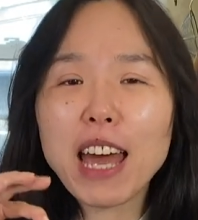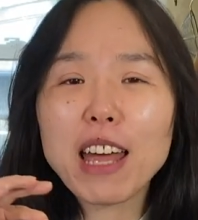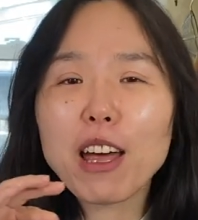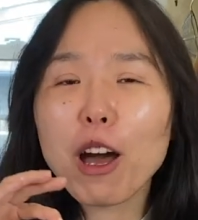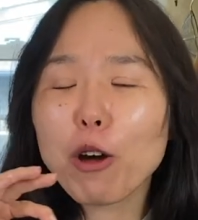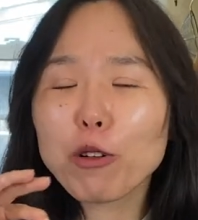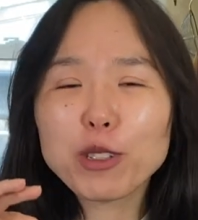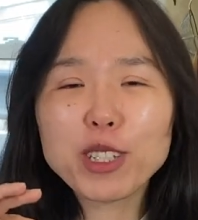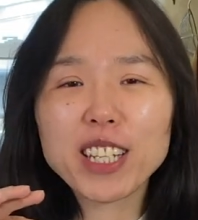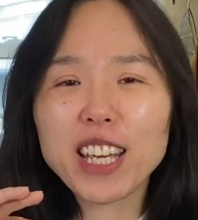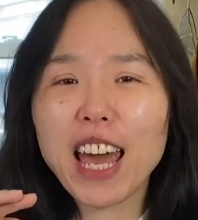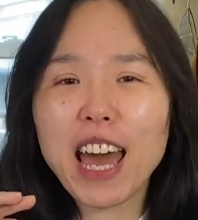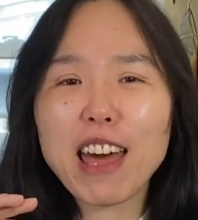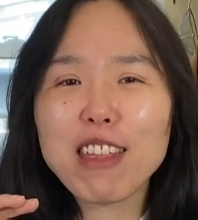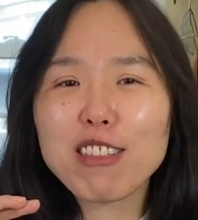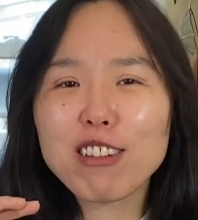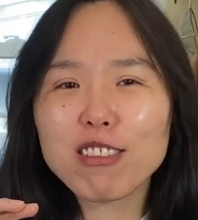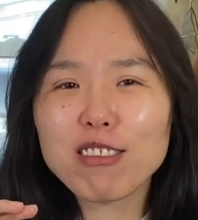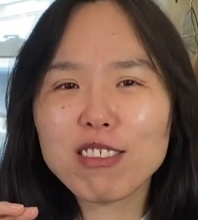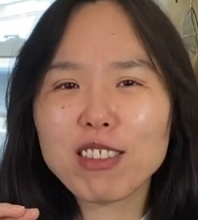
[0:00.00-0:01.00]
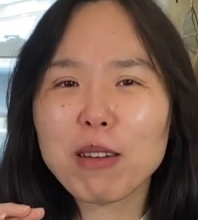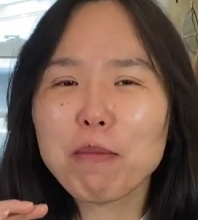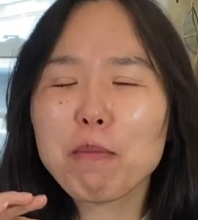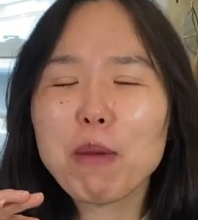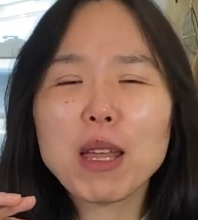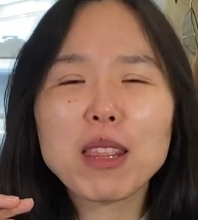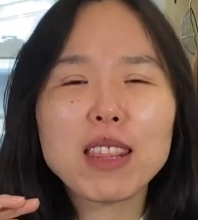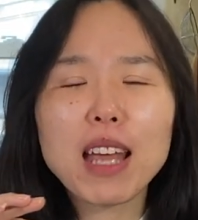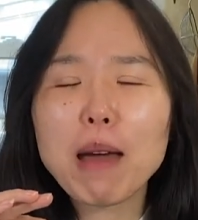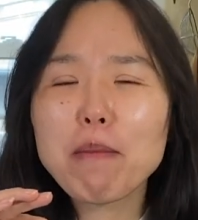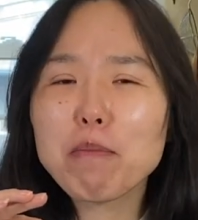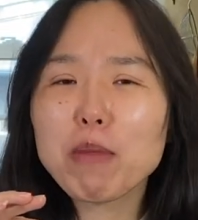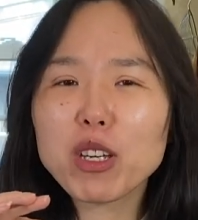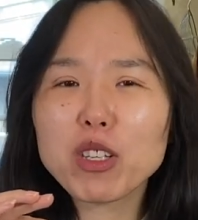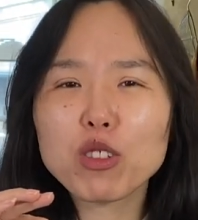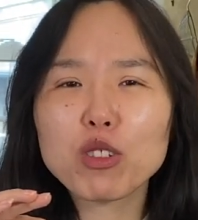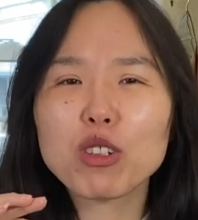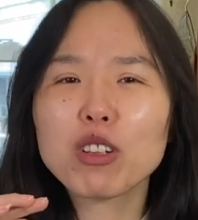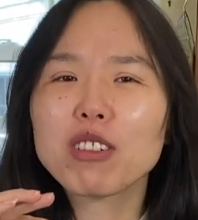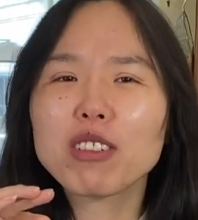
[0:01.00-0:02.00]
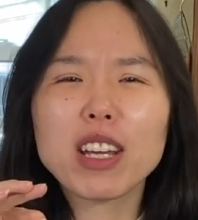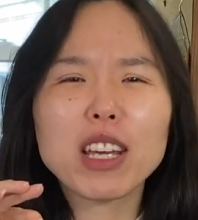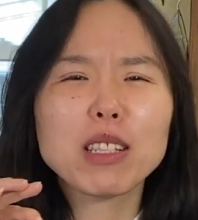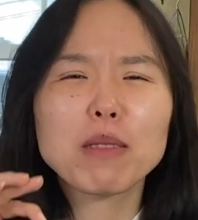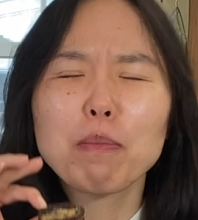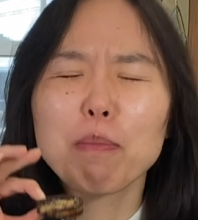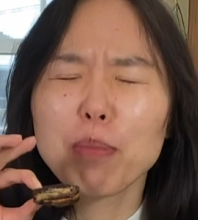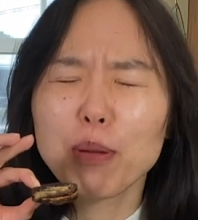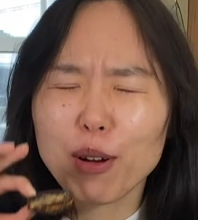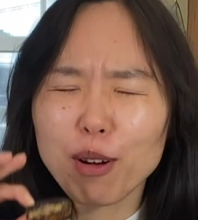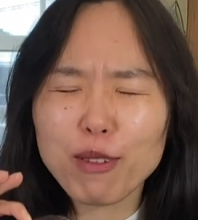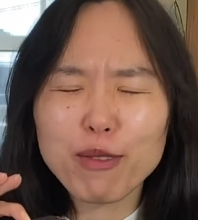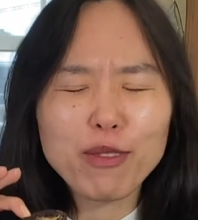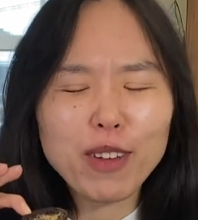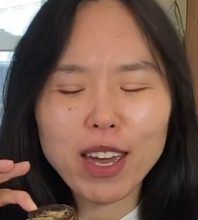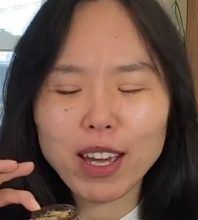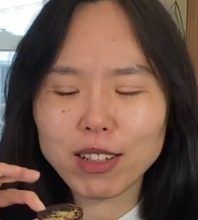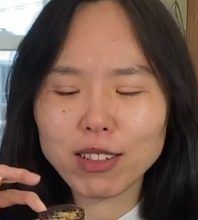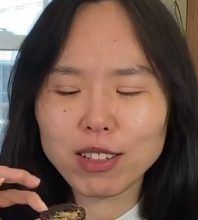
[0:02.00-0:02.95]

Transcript: all together. That mixture is perfect.